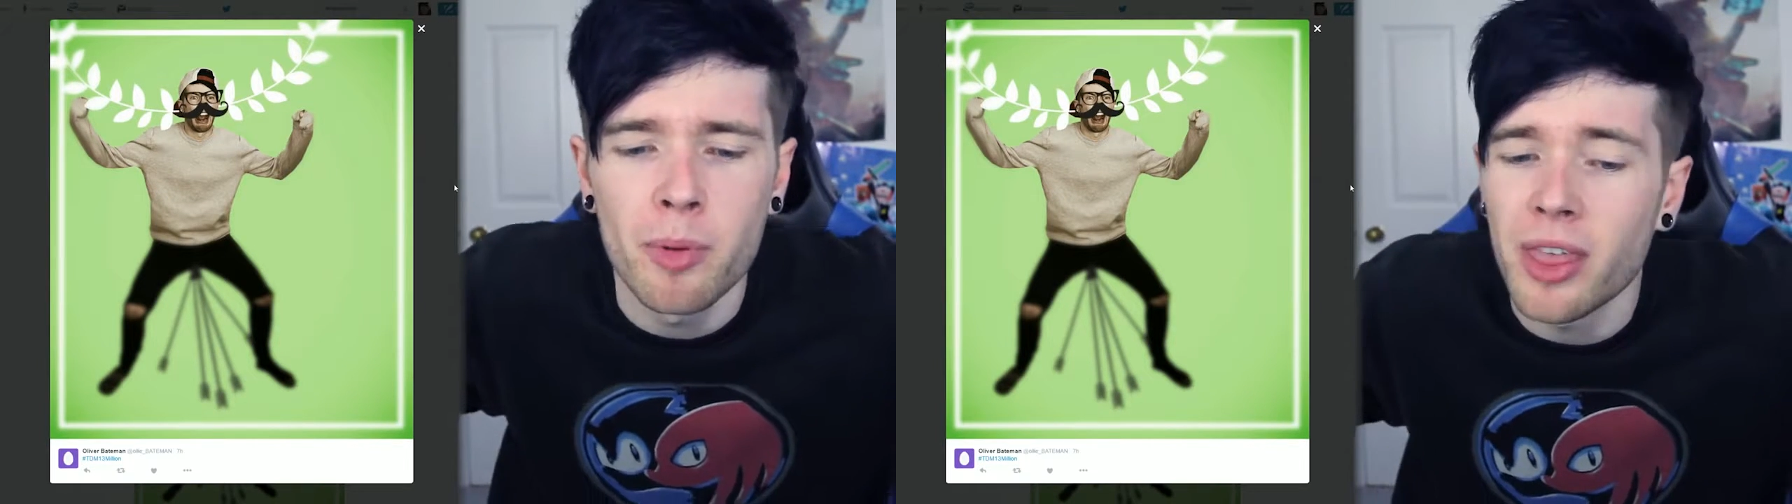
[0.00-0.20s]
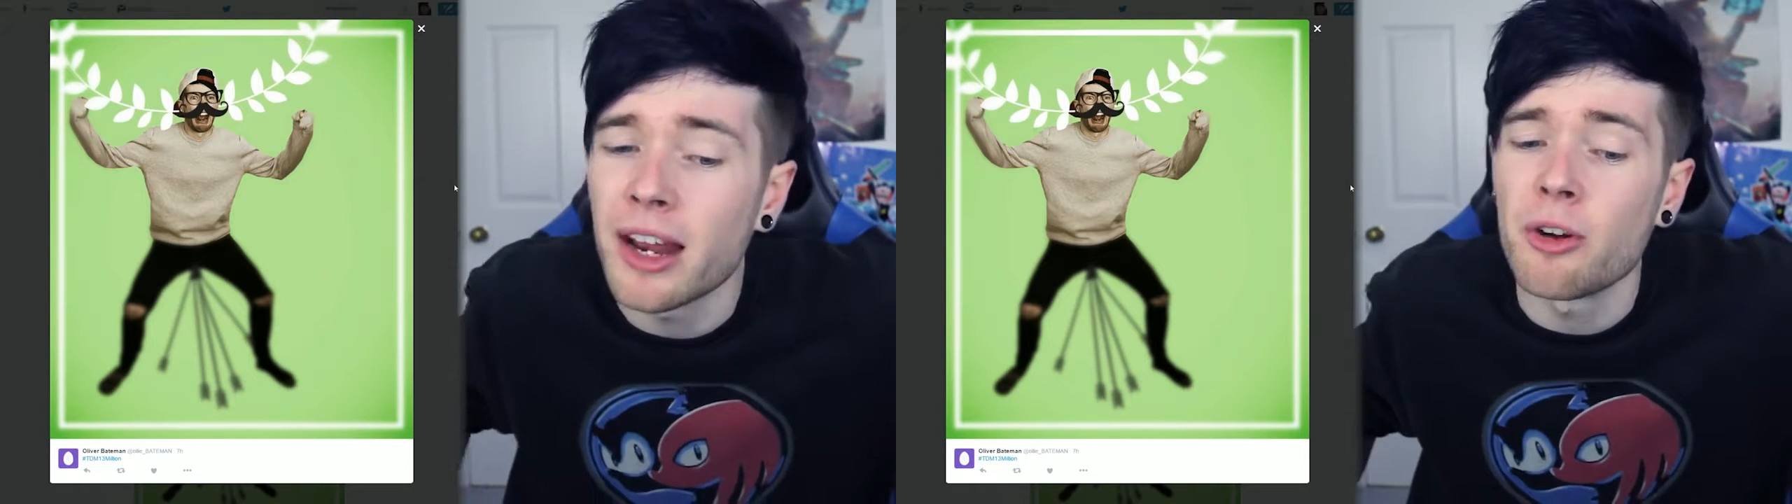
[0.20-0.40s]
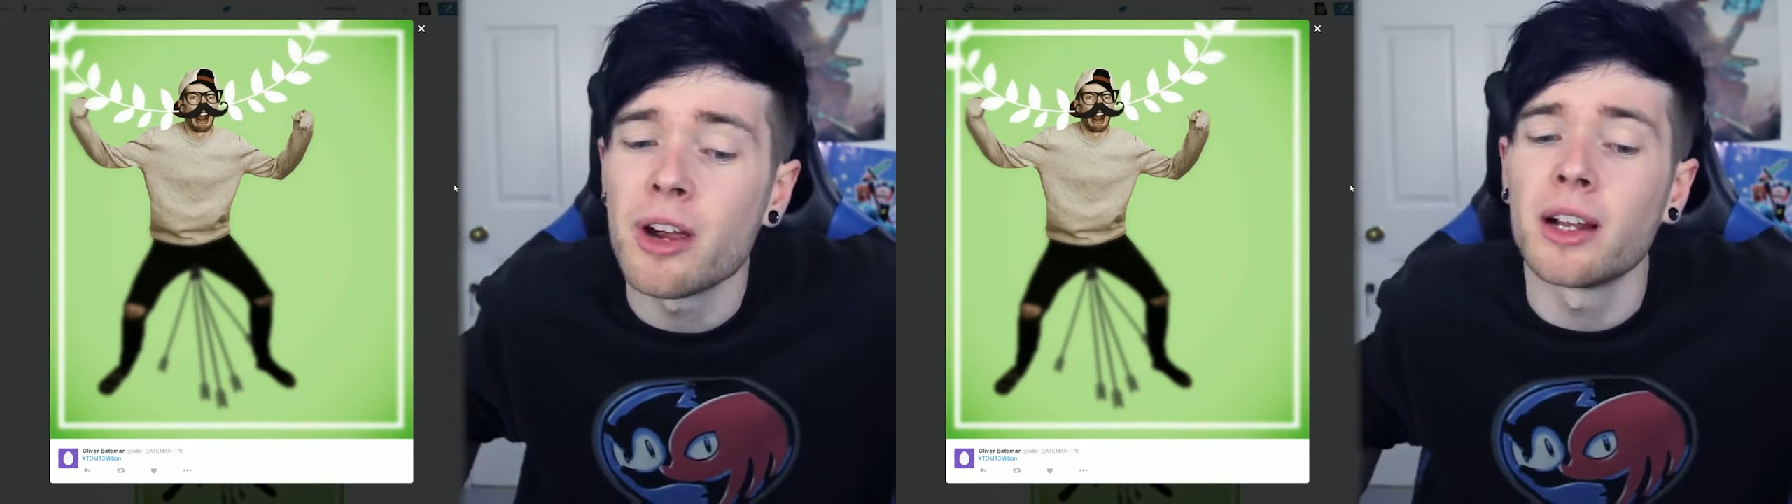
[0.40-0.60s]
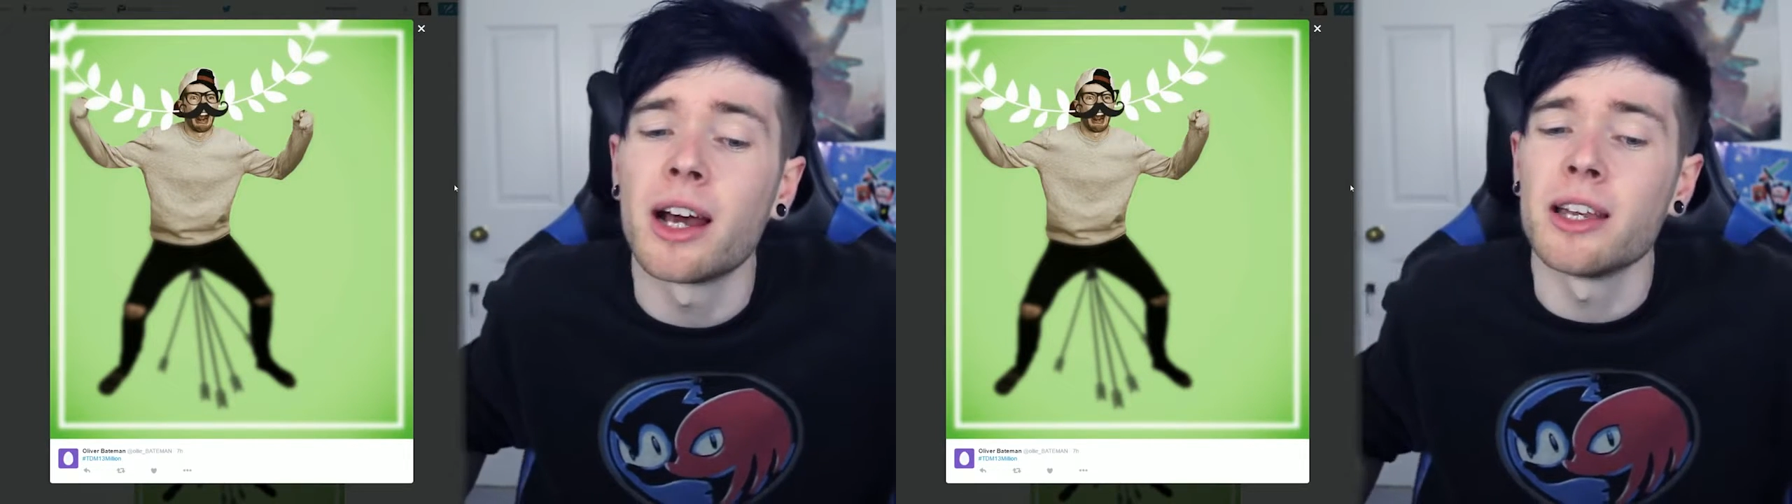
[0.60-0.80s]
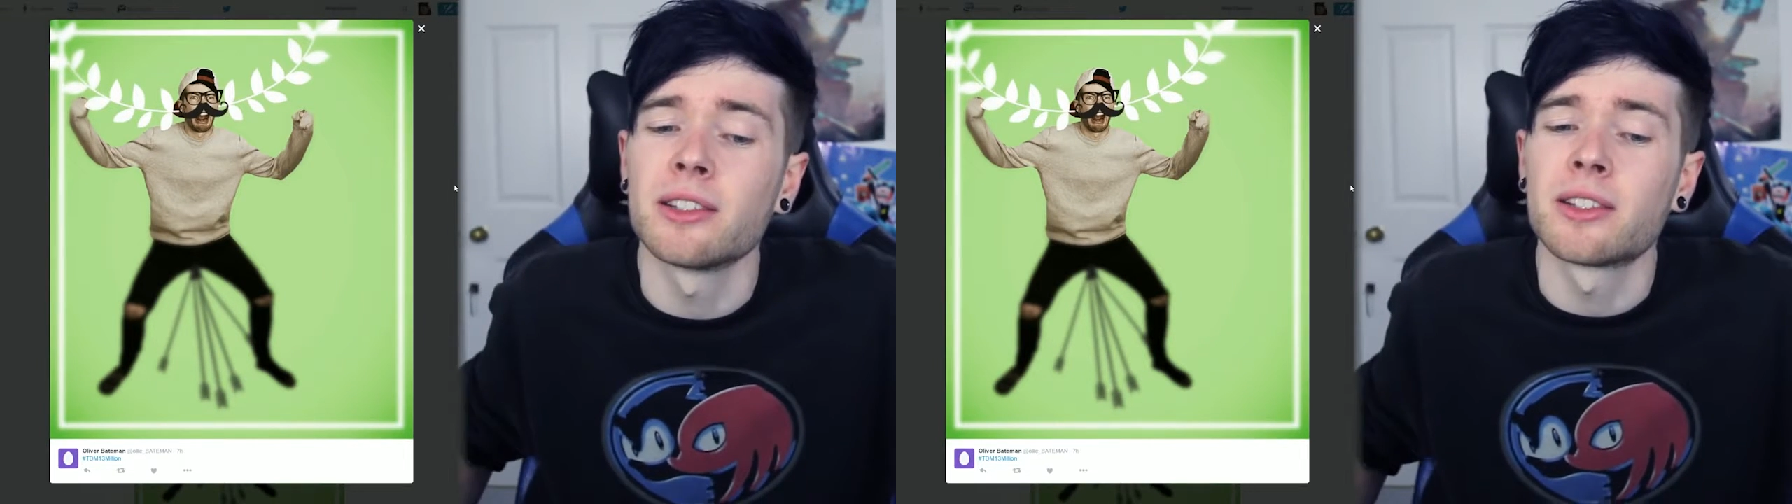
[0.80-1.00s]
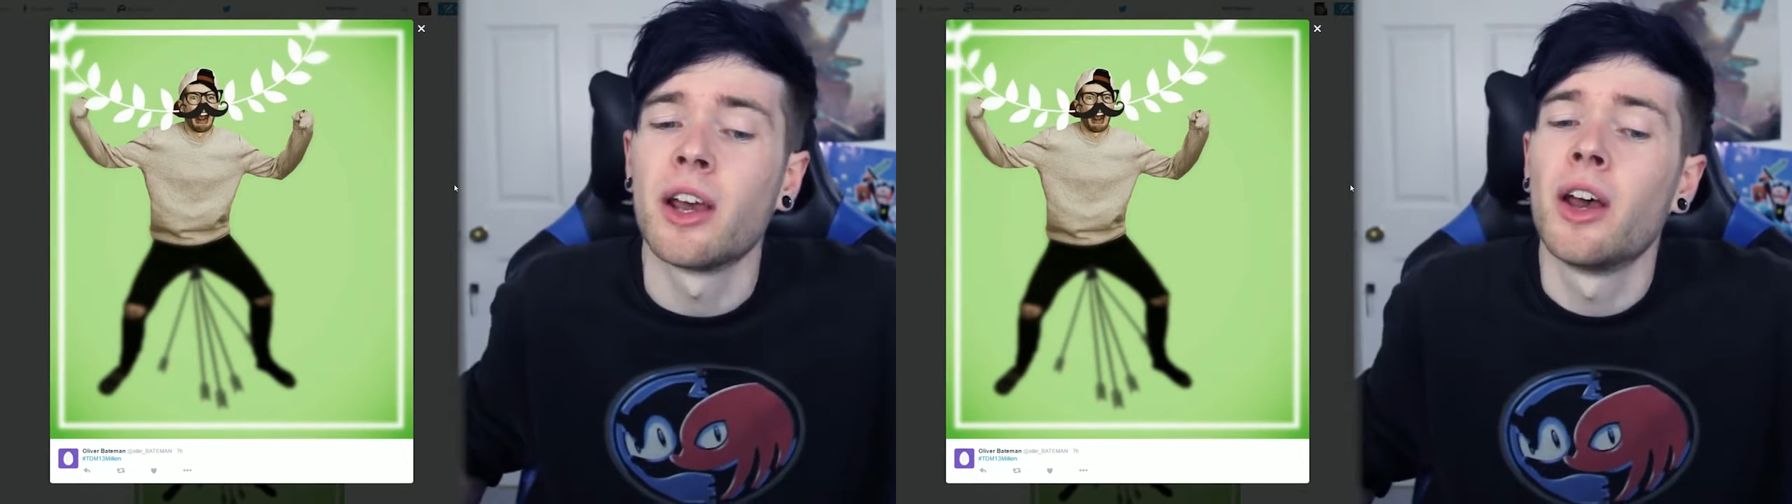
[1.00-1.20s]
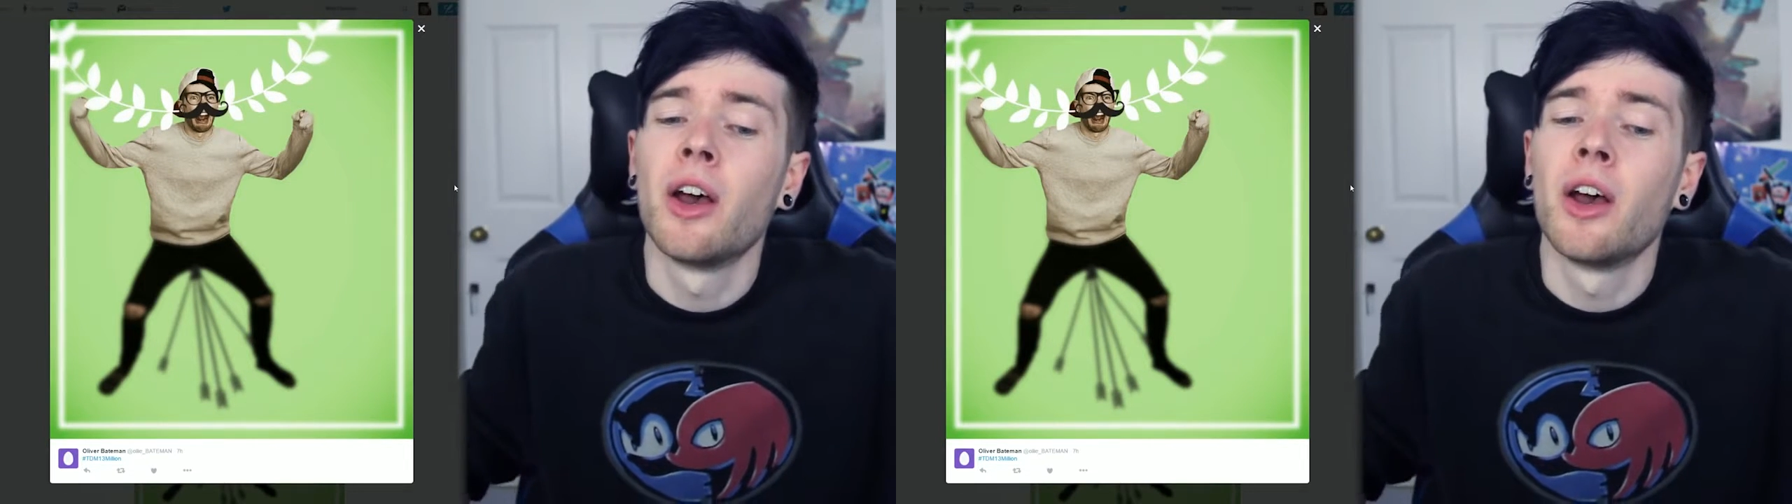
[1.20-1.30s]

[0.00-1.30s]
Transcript: But then I realized